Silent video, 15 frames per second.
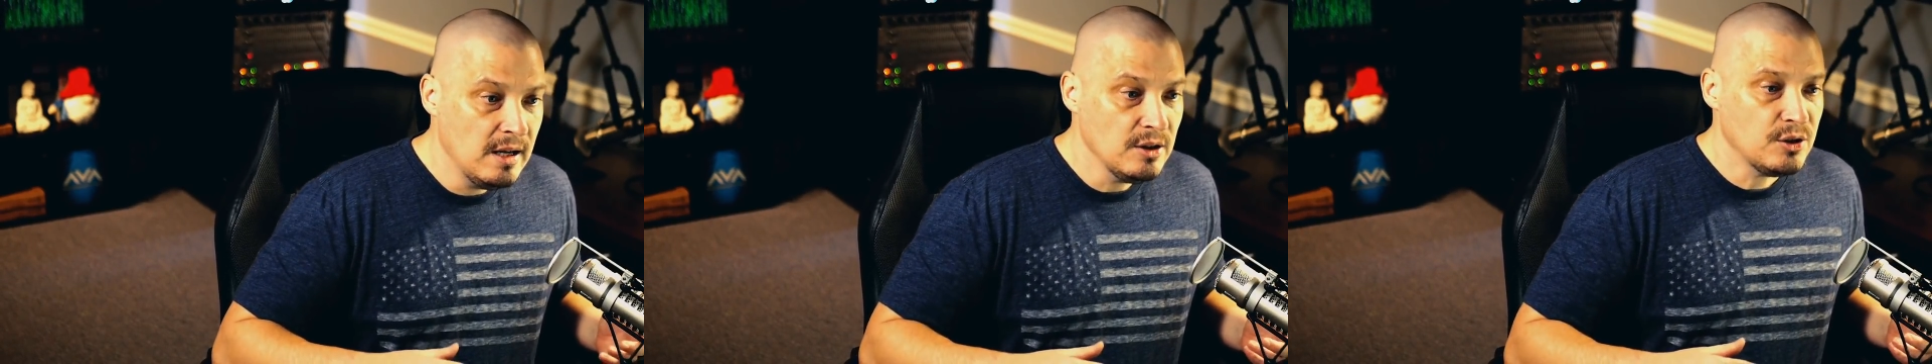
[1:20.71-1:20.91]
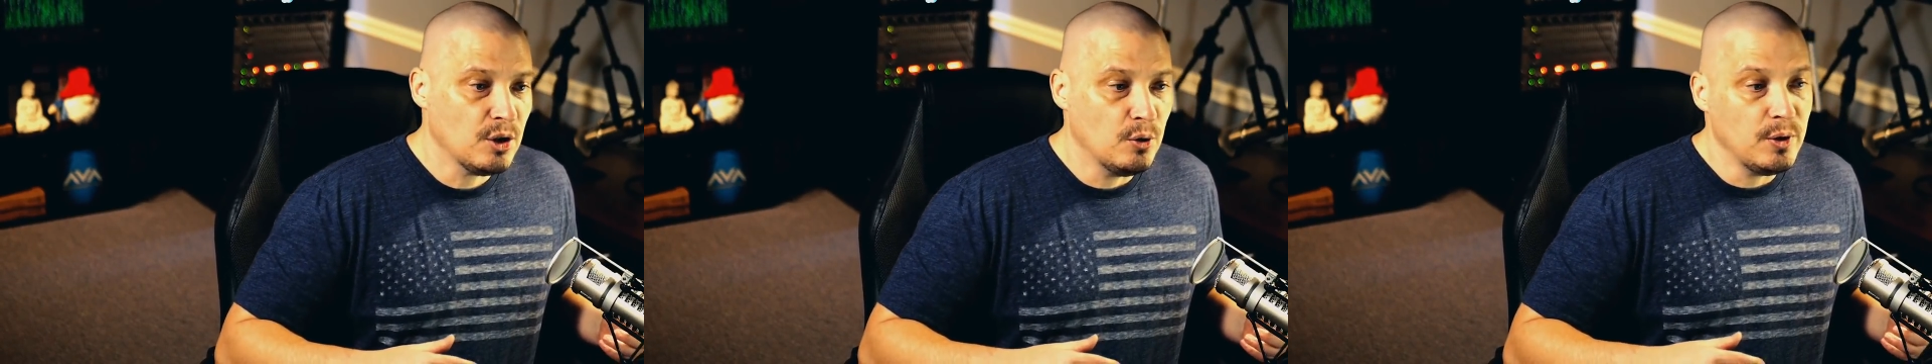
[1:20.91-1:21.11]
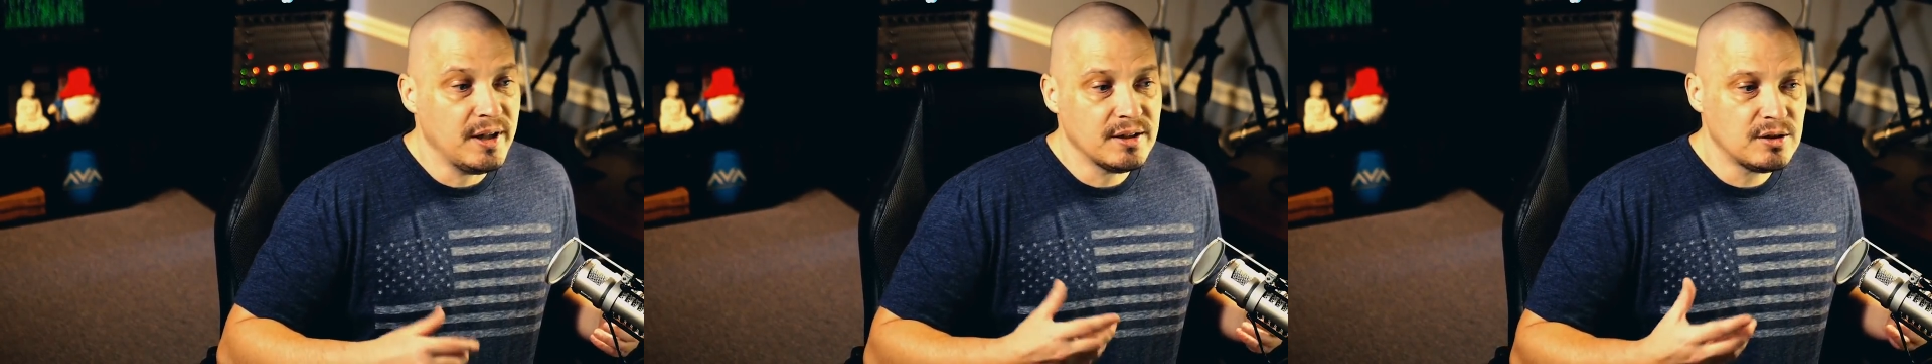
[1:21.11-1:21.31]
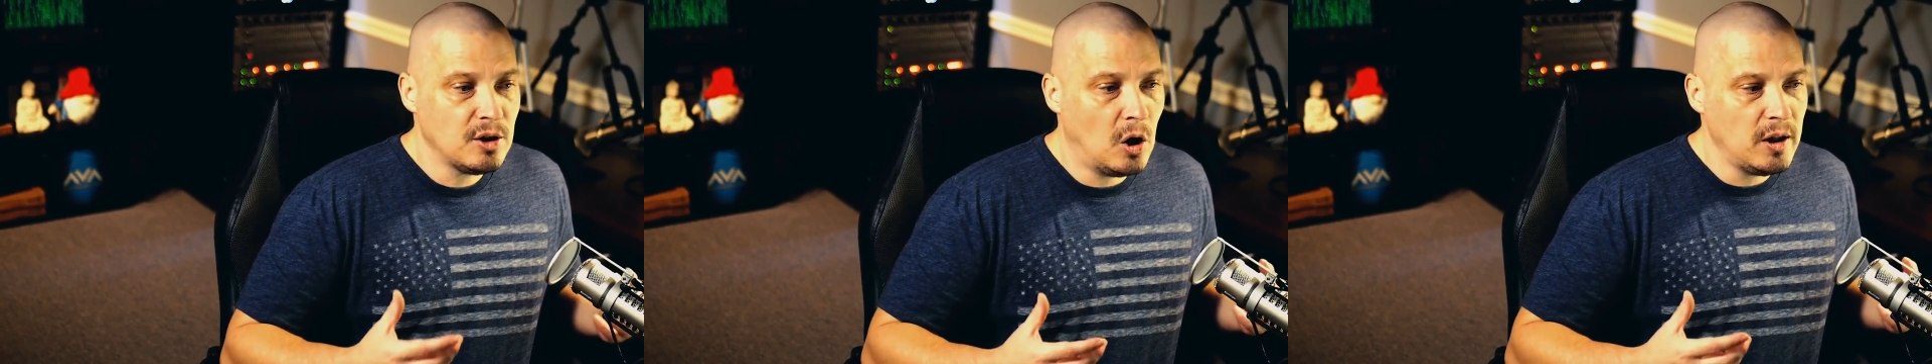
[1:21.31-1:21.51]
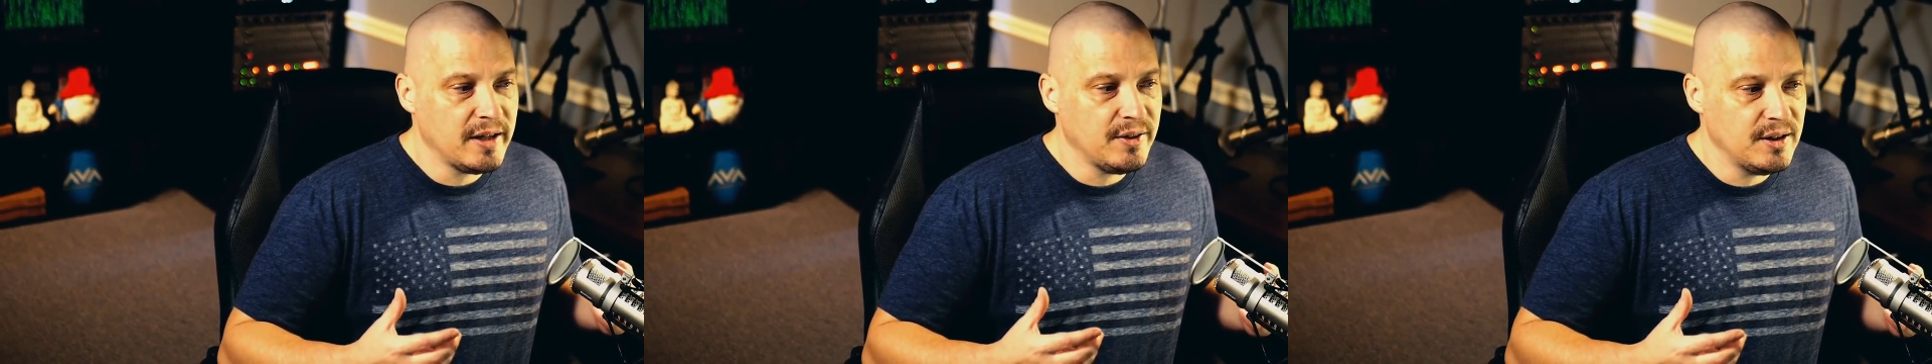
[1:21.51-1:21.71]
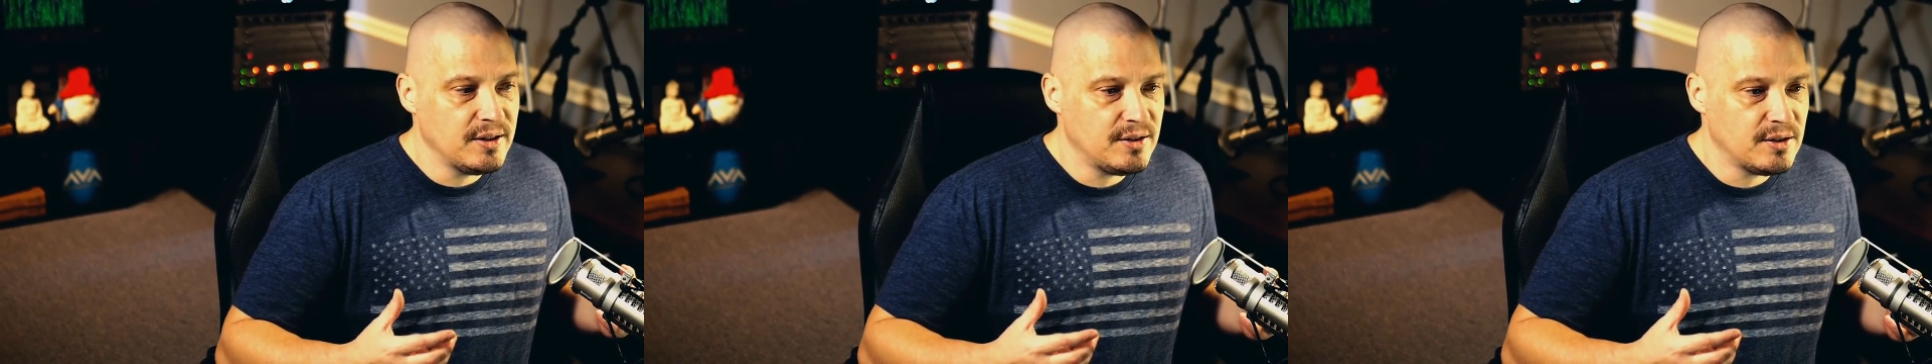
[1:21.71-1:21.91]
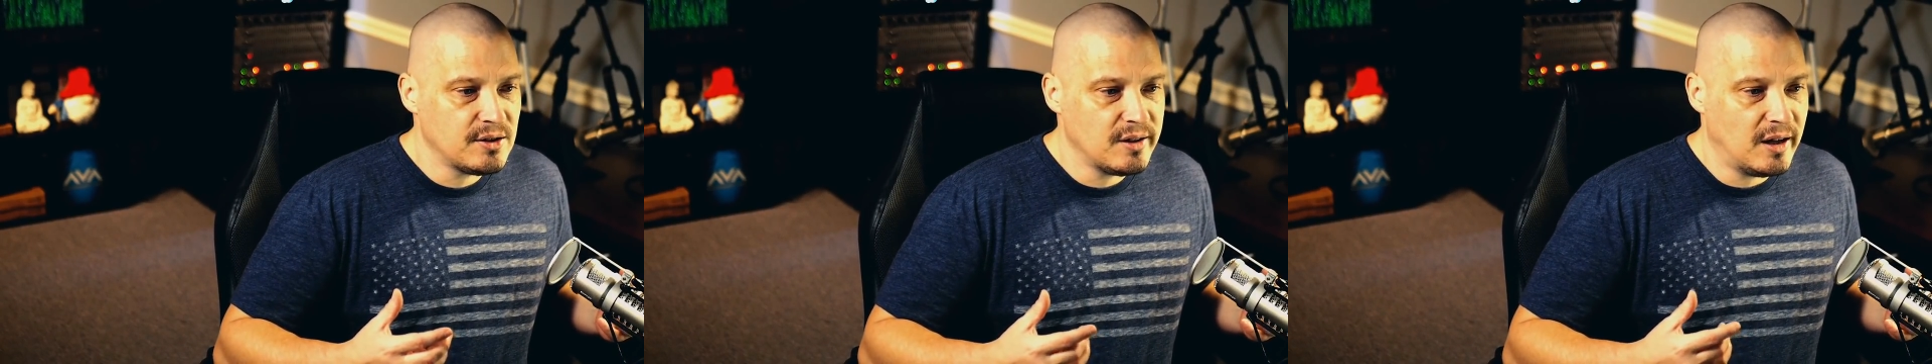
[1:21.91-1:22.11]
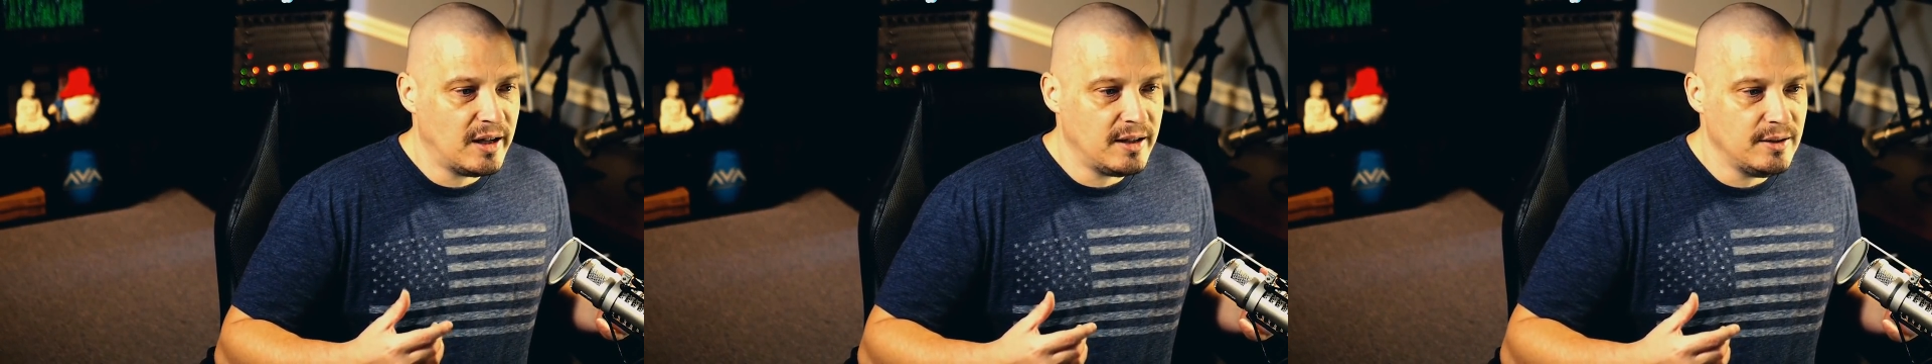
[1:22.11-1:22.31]
So installing this
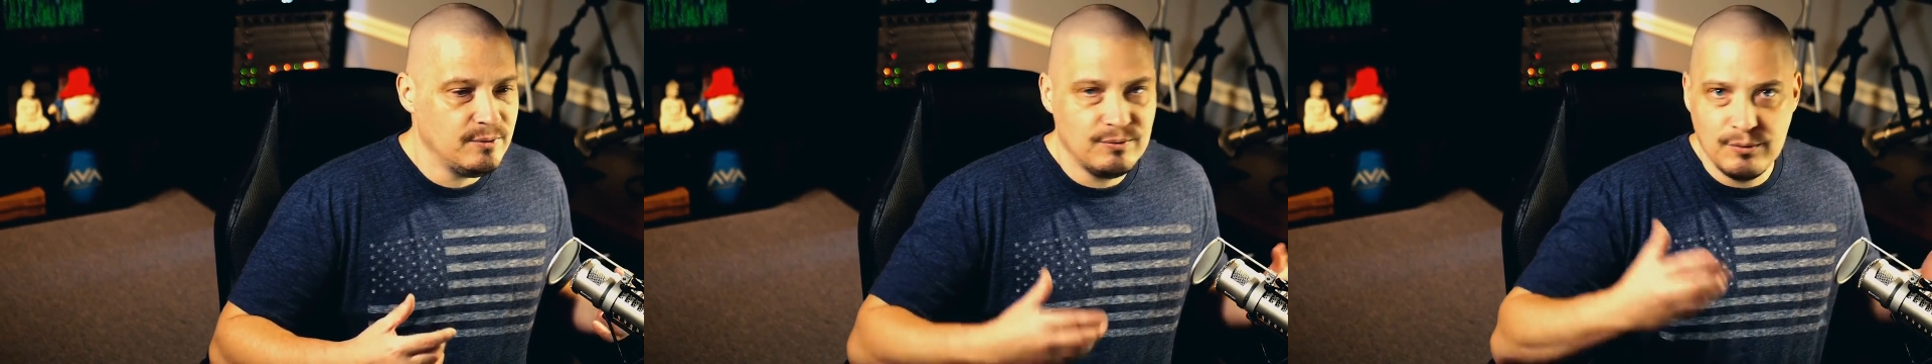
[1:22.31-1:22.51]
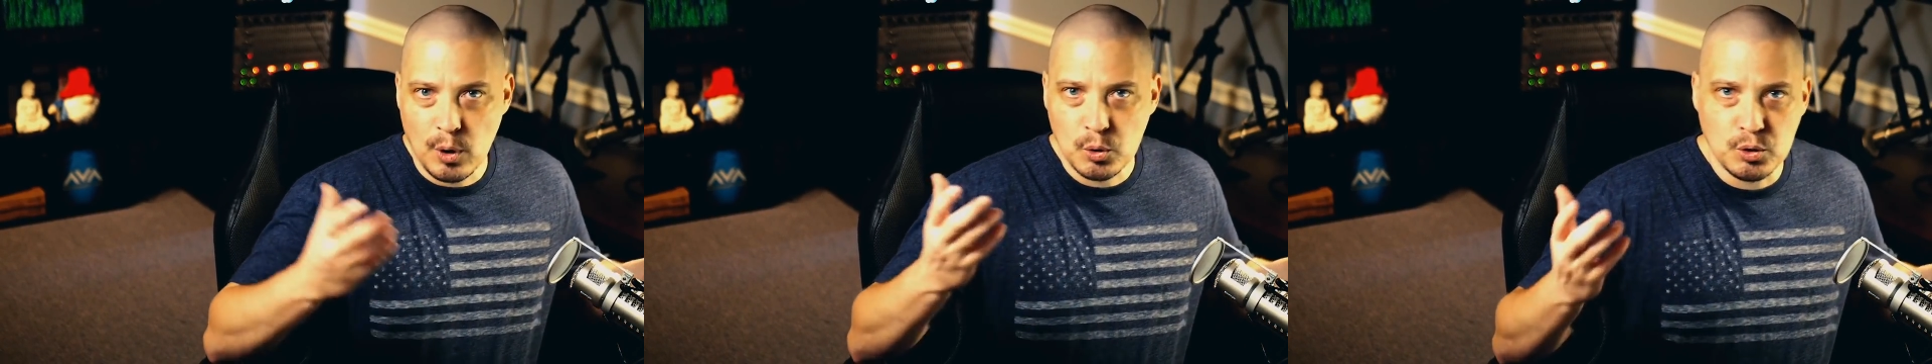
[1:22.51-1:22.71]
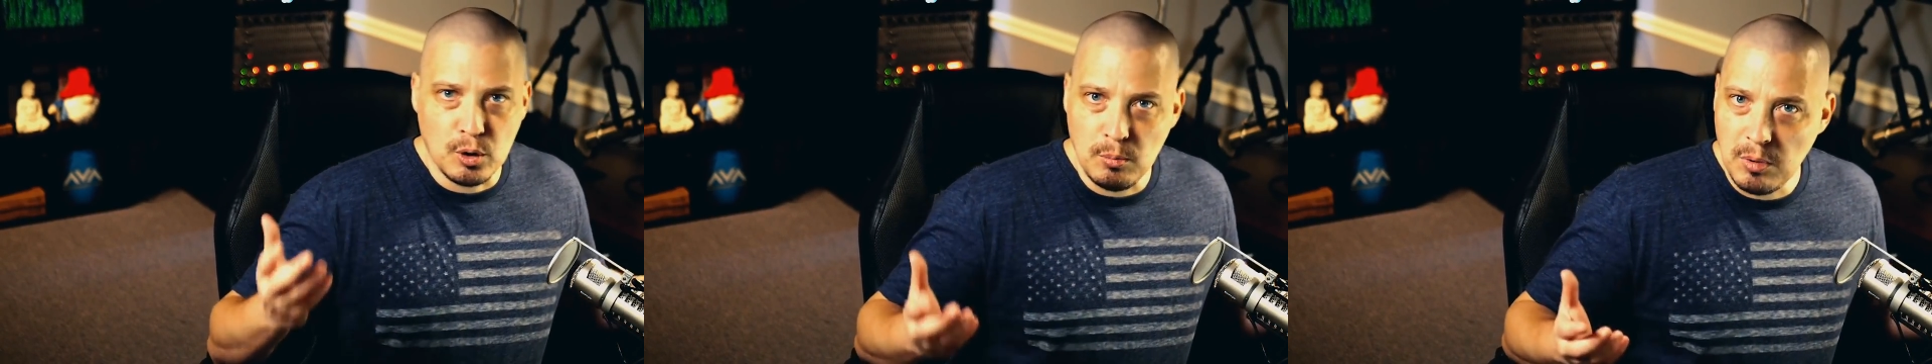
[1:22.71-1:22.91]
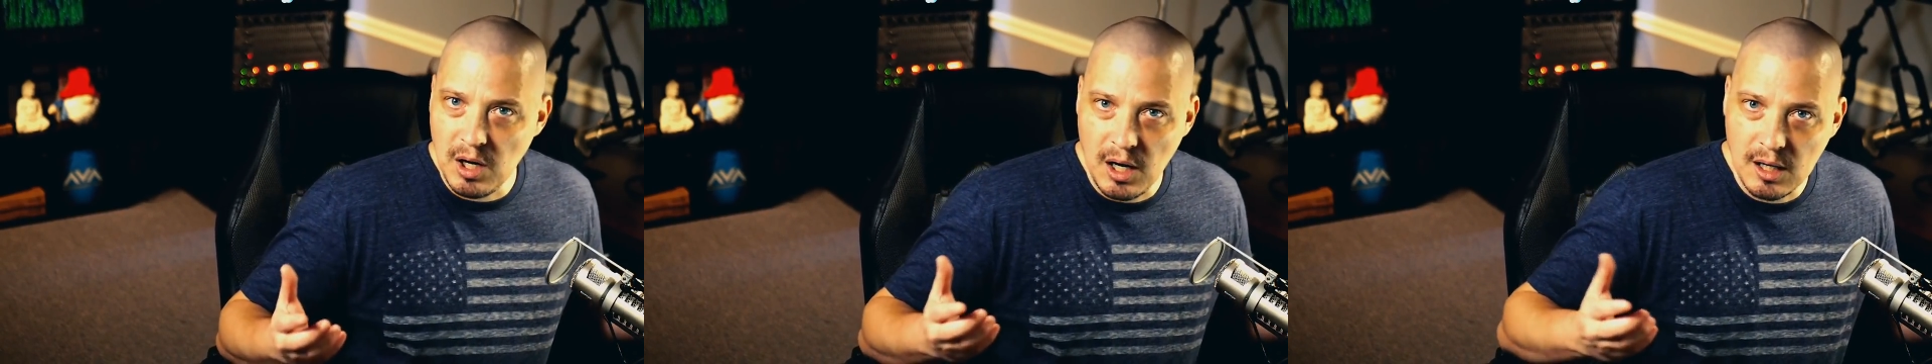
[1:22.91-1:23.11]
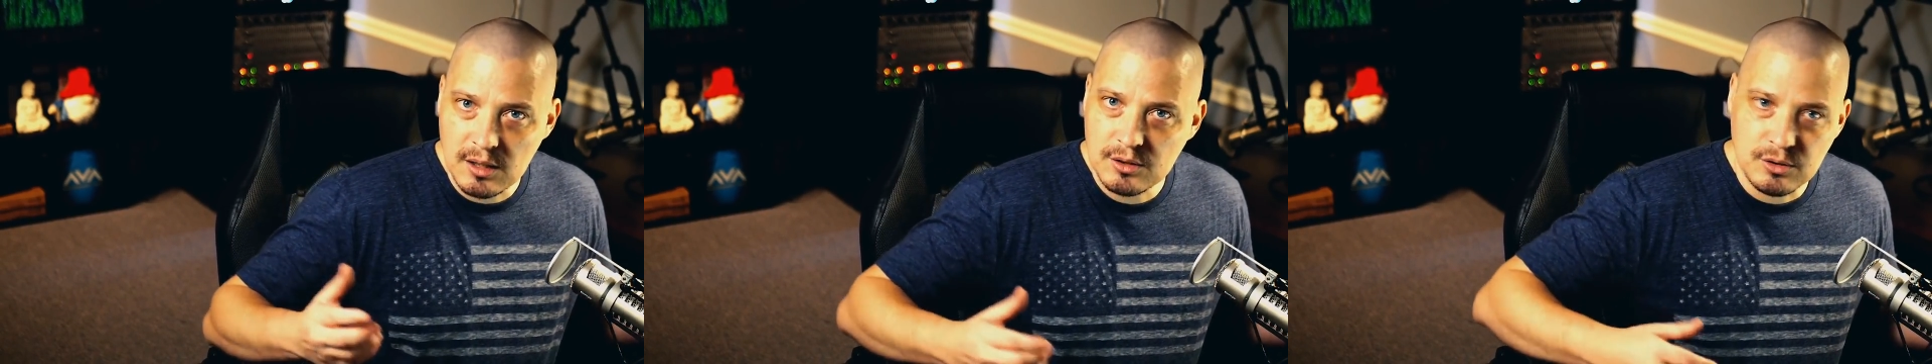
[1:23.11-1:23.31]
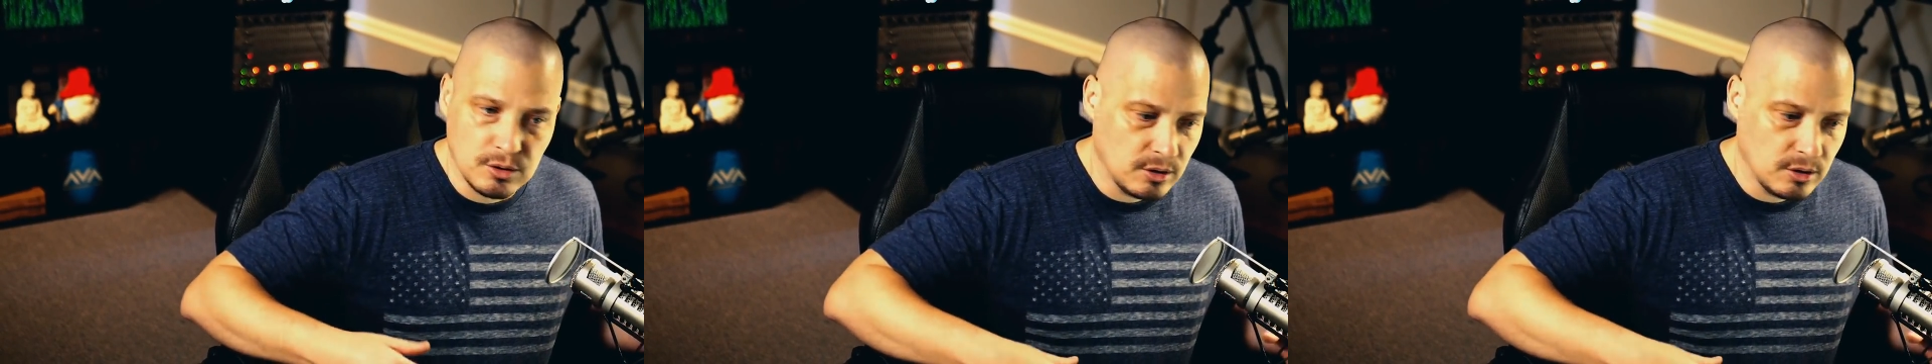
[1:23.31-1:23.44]
inside VirtualBox